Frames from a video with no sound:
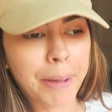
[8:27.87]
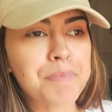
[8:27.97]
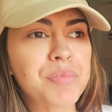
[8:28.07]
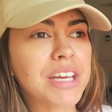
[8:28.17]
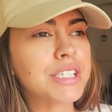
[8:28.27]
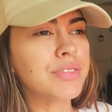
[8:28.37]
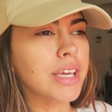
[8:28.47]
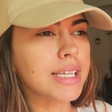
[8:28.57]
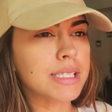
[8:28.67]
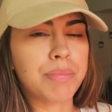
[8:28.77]
but I just feel
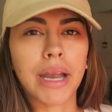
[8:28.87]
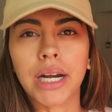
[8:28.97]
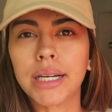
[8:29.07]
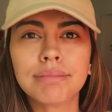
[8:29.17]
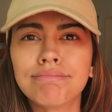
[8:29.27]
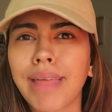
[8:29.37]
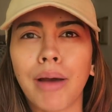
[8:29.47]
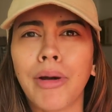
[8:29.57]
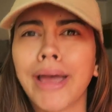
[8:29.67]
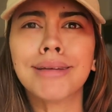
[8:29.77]
like it's better
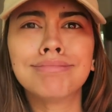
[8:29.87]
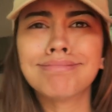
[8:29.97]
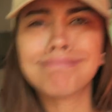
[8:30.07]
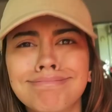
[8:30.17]
that way